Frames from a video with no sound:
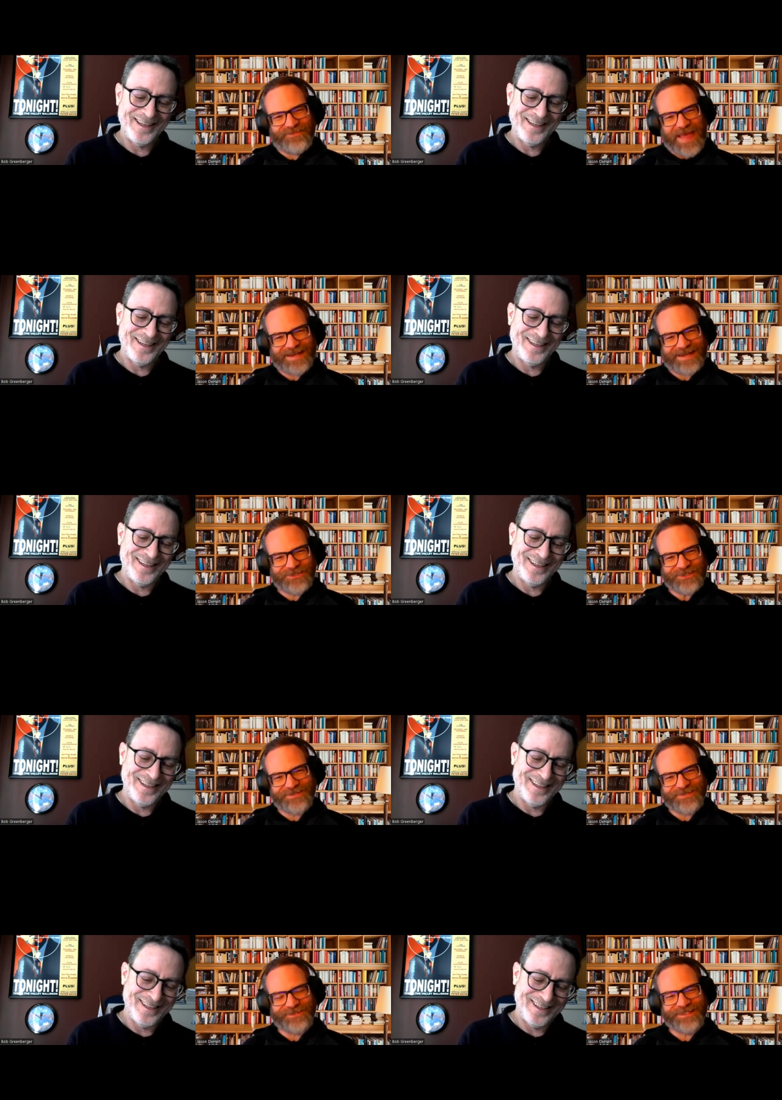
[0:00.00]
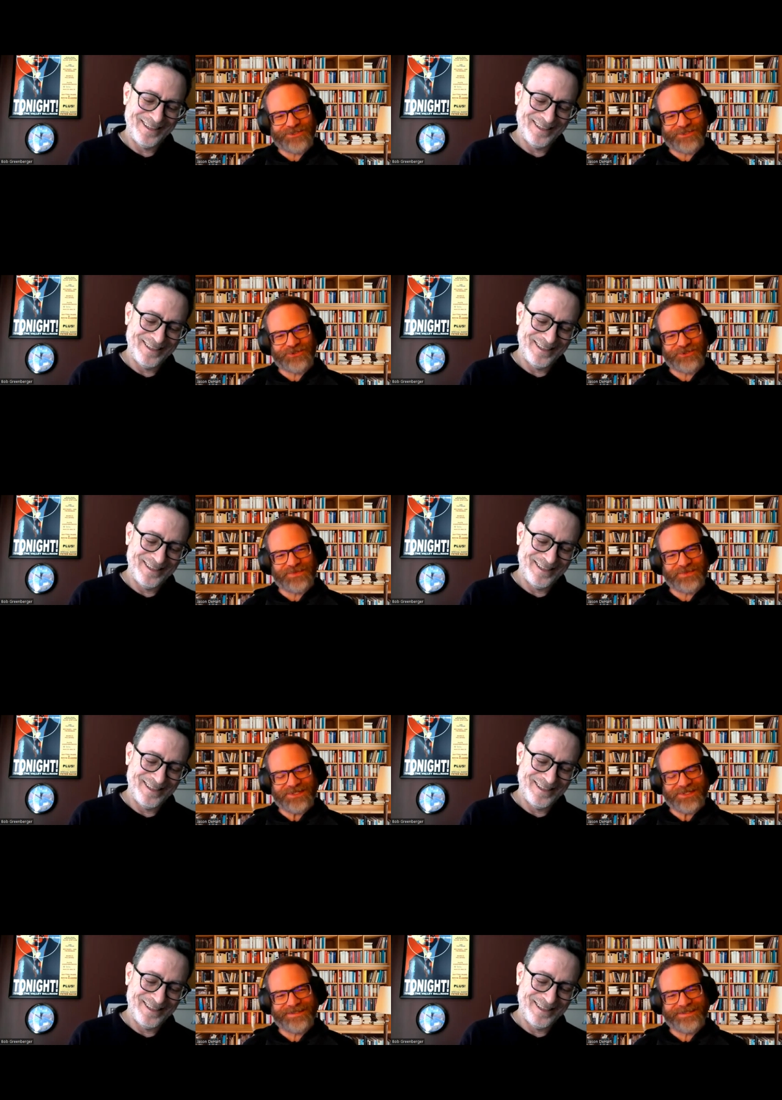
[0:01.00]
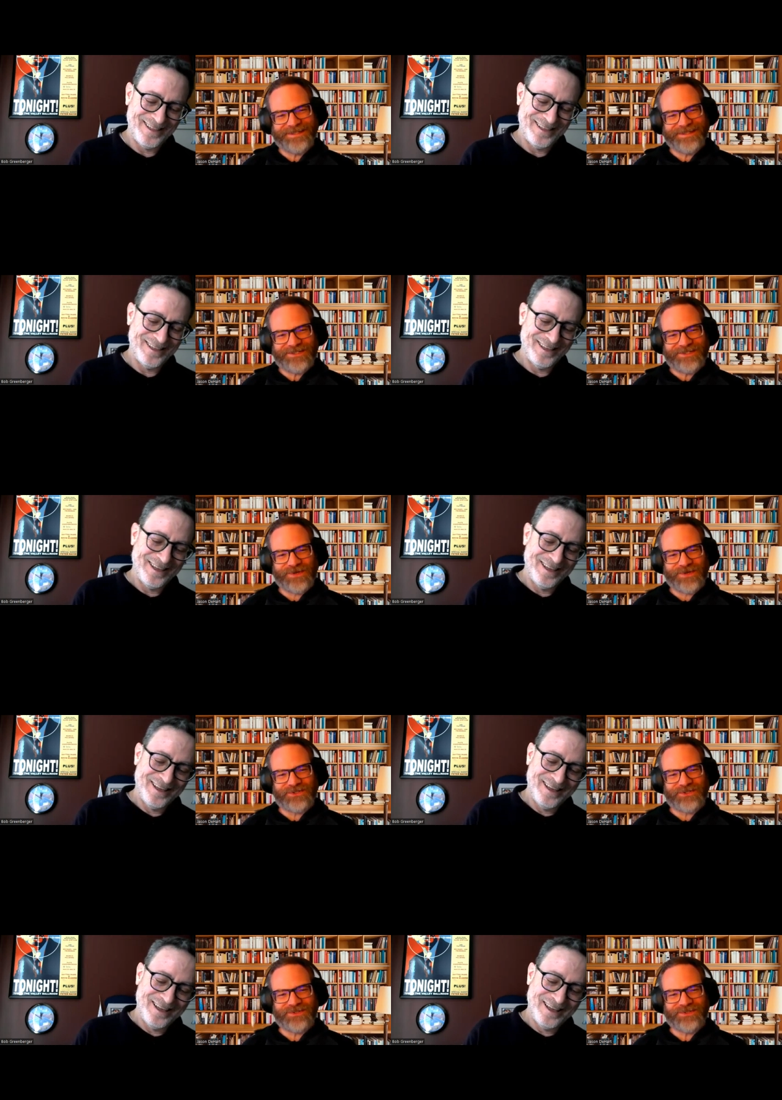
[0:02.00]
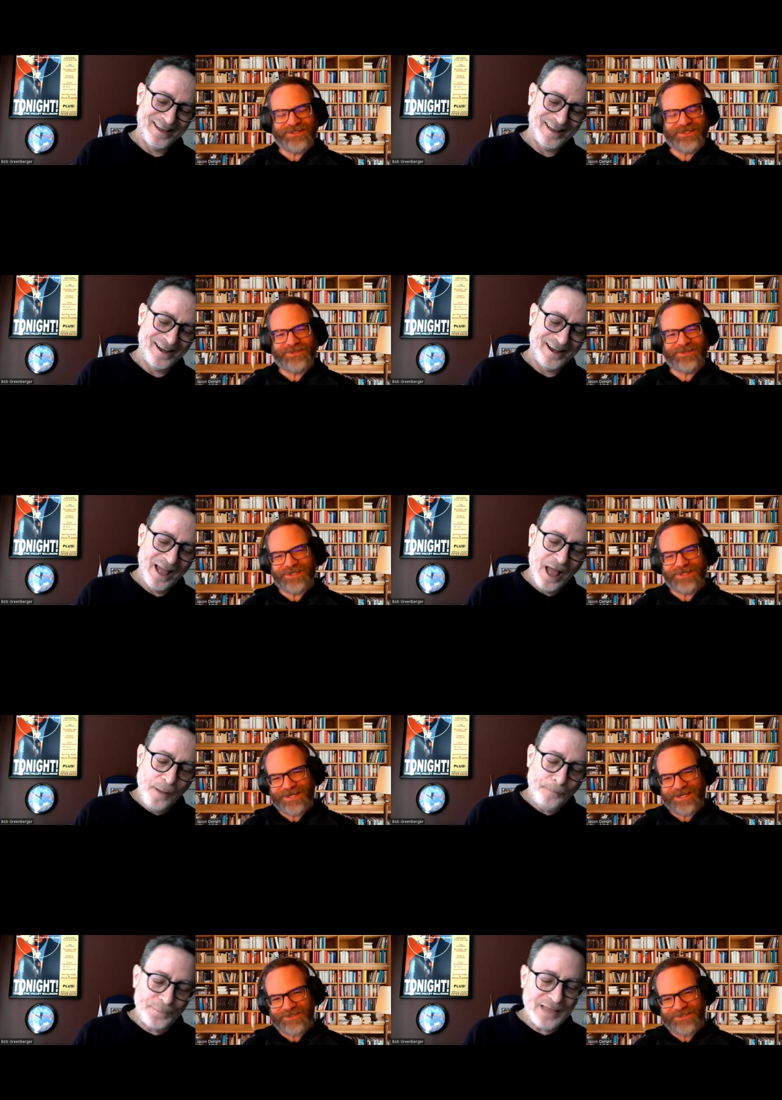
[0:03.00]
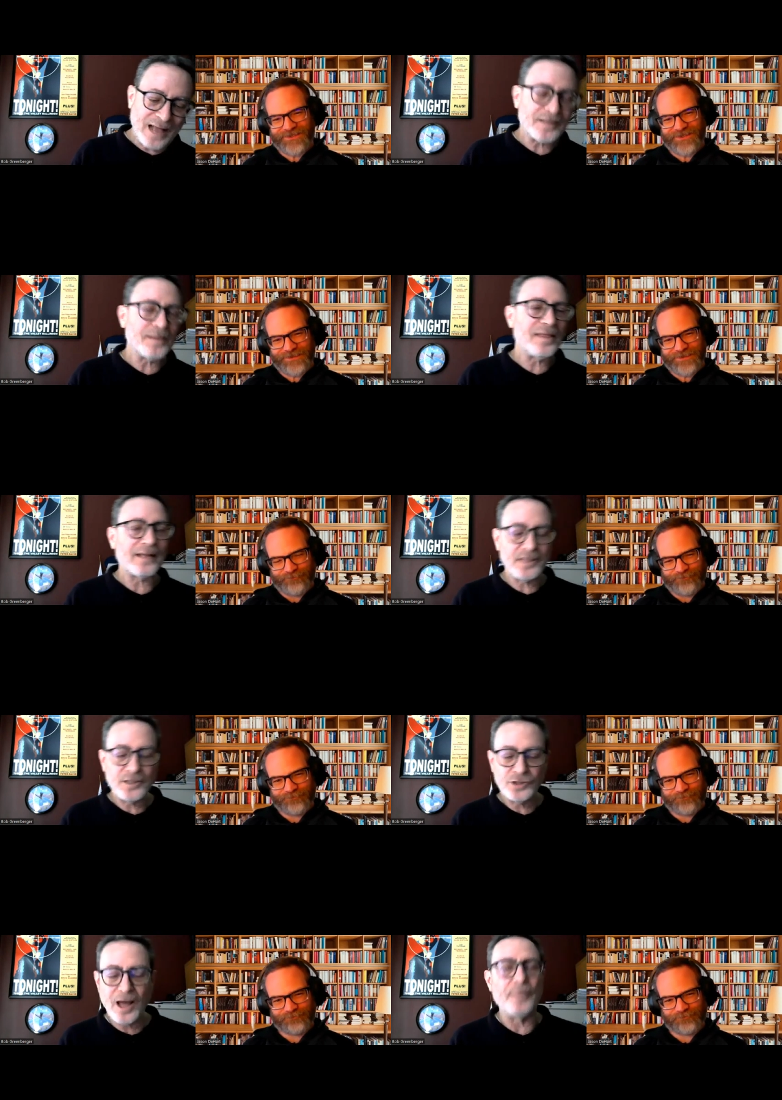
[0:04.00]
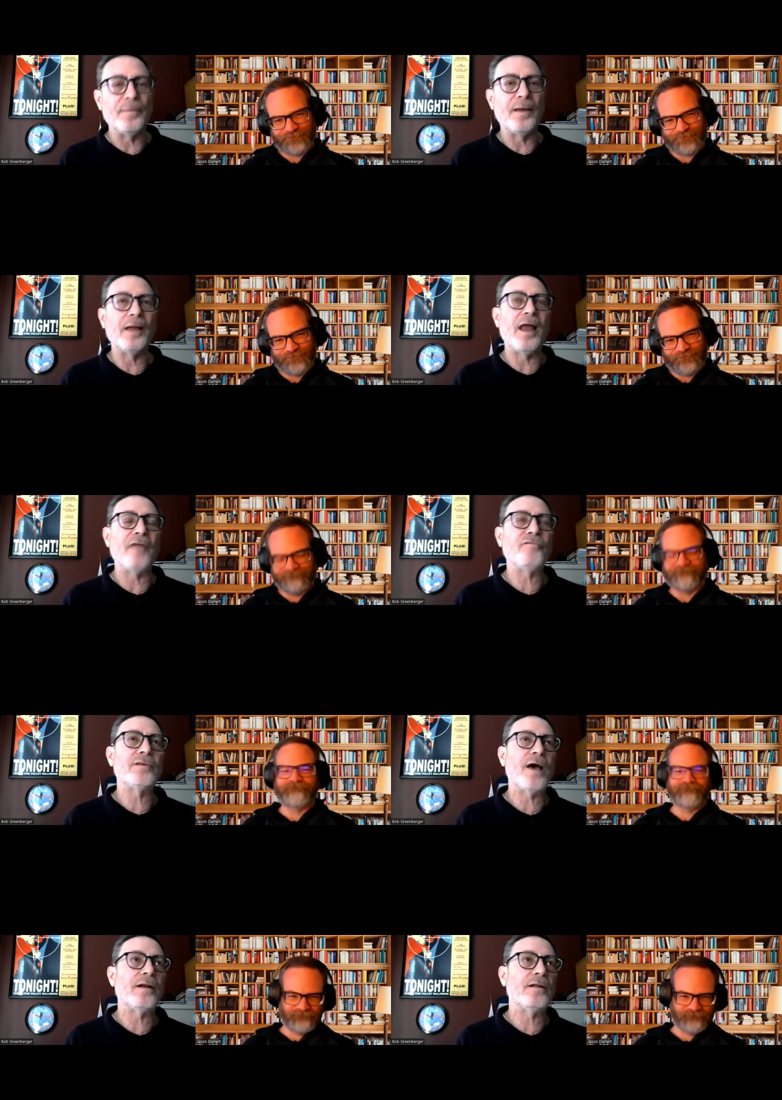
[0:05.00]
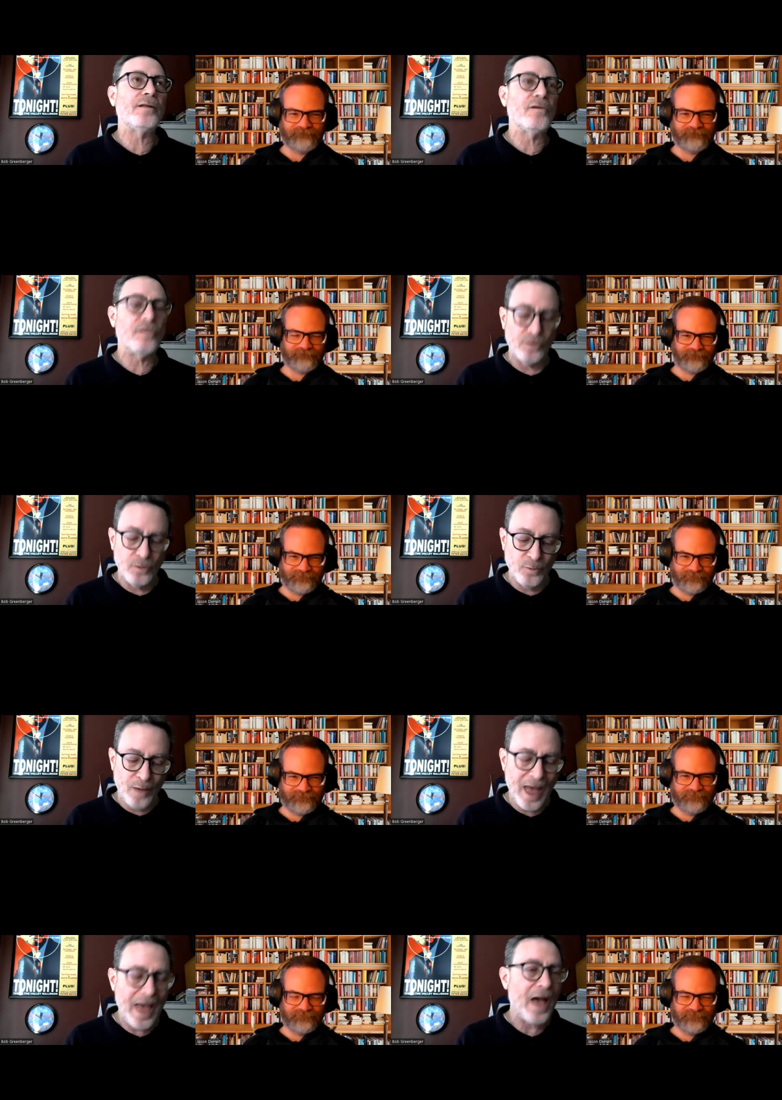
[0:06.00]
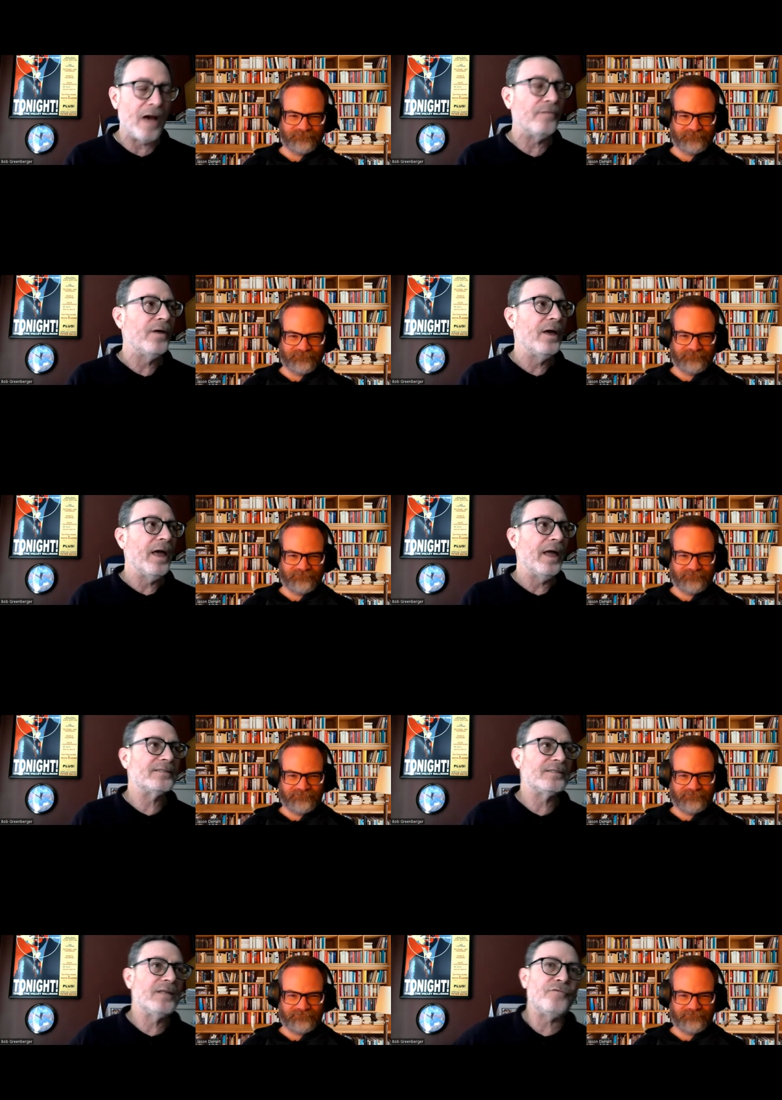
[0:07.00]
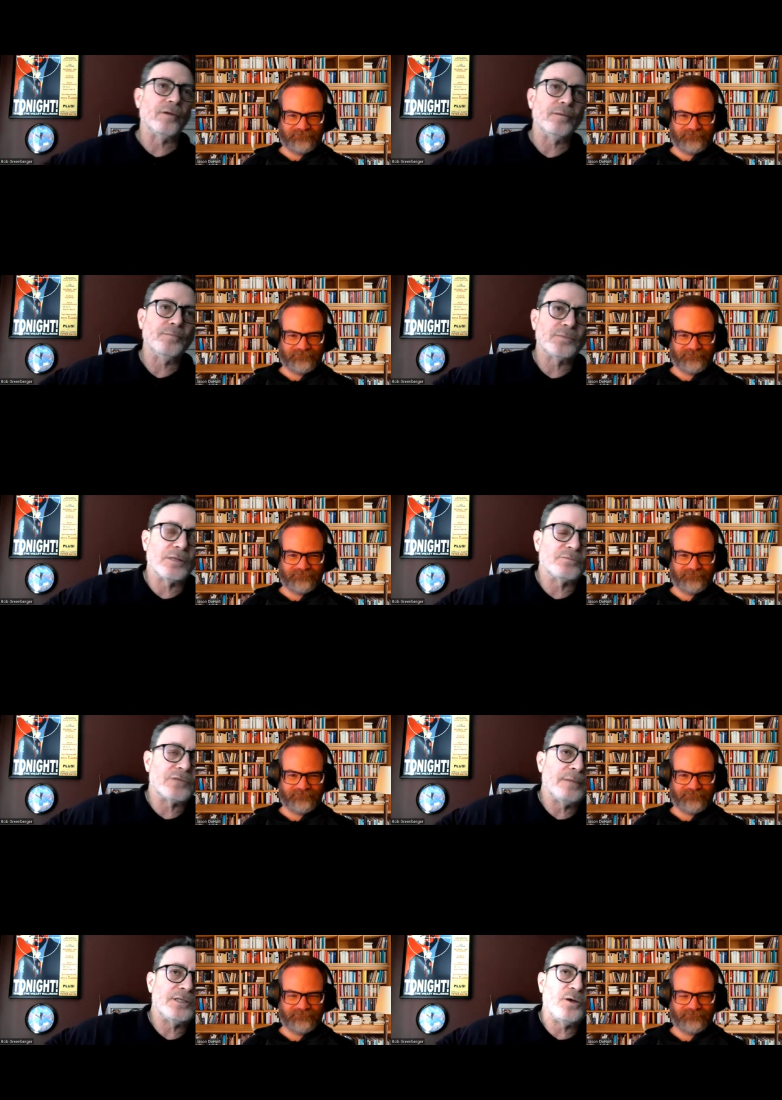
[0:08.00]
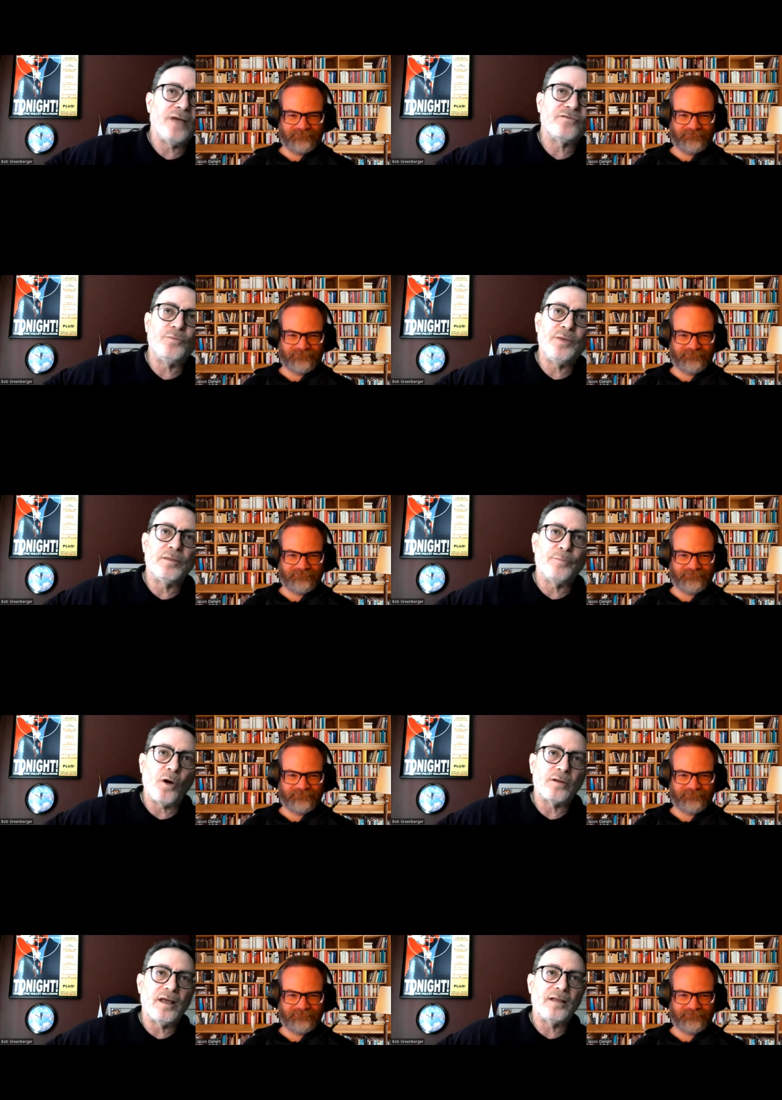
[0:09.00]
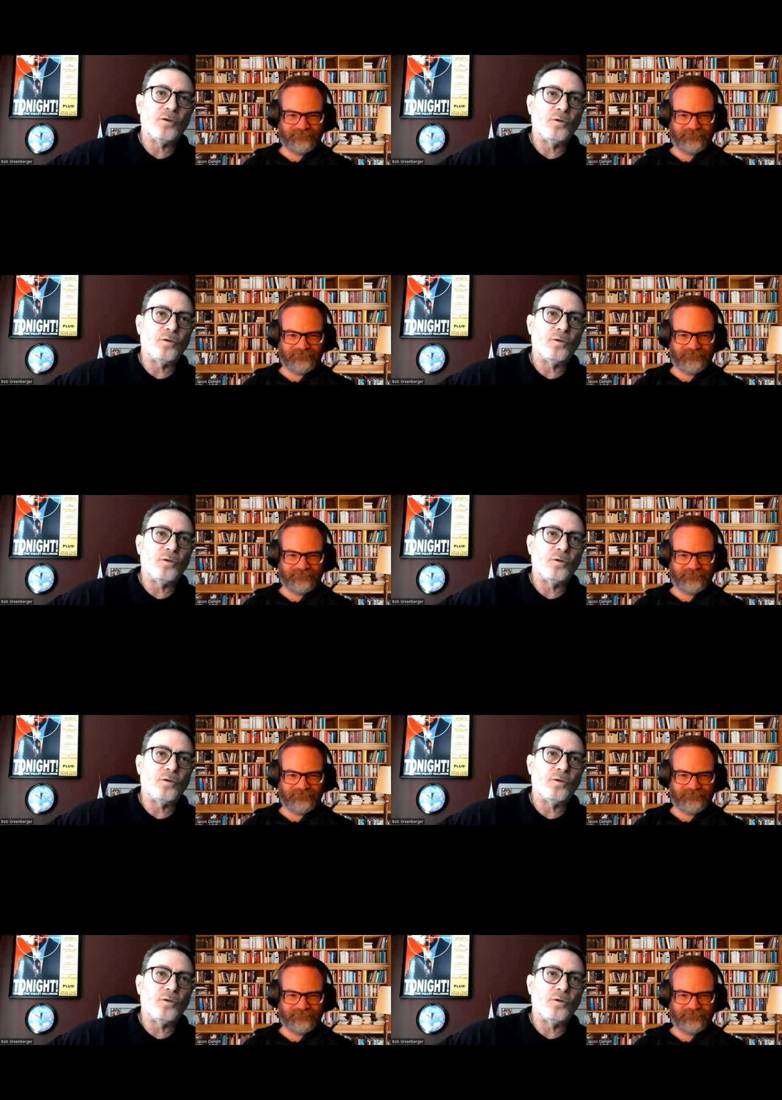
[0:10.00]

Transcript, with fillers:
Speaker 1: managing the relationships and directions of the titles and characters but that's
Speaker 2: that's the job and every mm-hmm. title you you have it's different sometimes you have to be the bartender